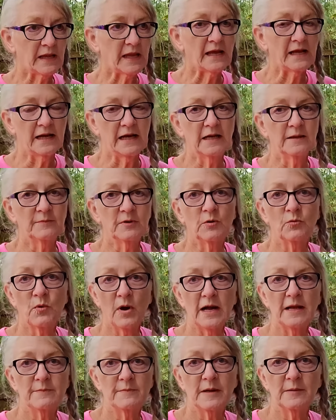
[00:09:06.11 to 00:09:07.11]
I'm a
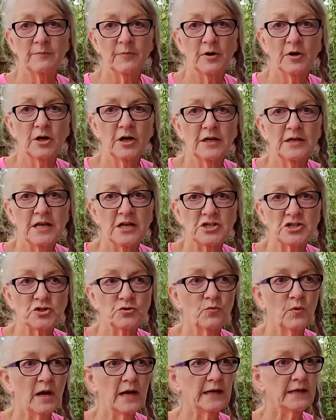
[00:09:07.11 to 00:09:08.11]
Y member
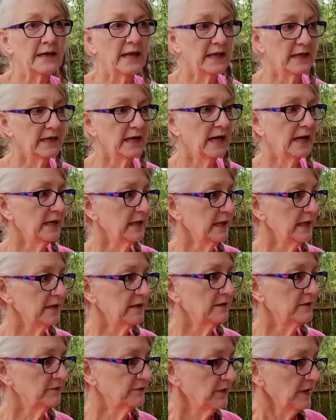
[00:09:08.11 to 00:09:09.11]
nationwide, and I
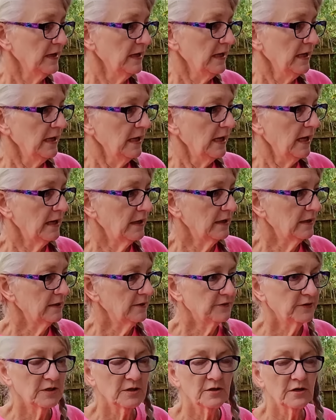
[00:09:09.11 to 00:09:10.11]
have,
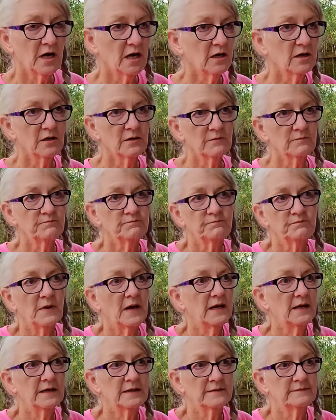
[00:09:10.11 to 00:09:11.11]
there are
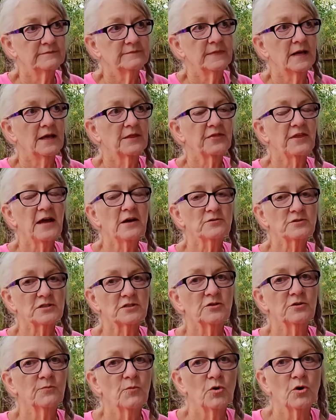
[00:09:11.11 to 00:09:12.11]
1,000
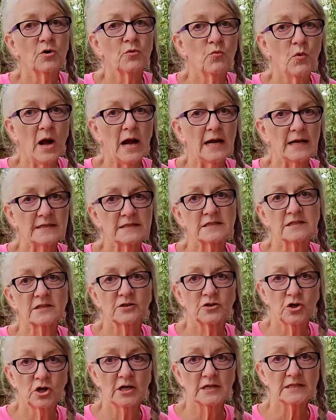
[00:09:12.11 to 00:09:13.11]
or more Ys
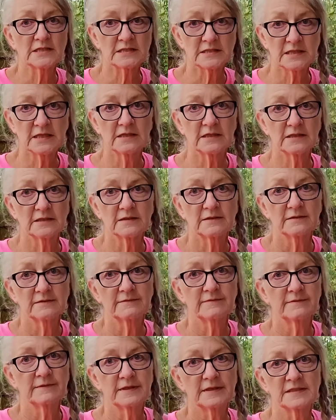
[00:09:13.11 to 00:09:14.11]
across the
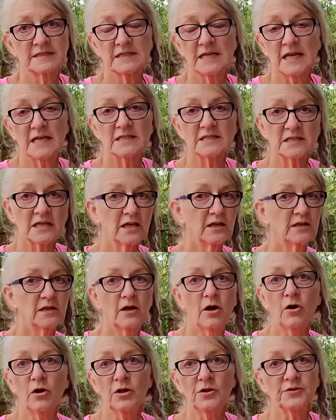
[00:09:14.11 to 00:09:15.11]
states.
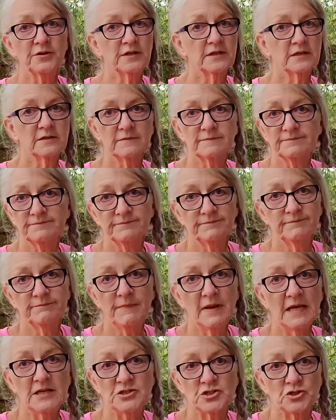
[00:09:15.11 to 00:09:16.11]
All the
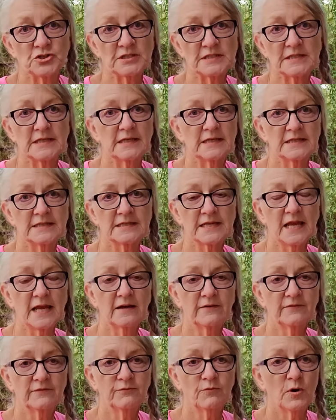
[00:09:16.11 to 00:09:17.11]
major cities
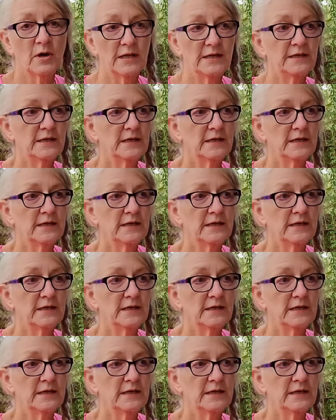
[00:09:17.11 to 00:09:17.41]
have one,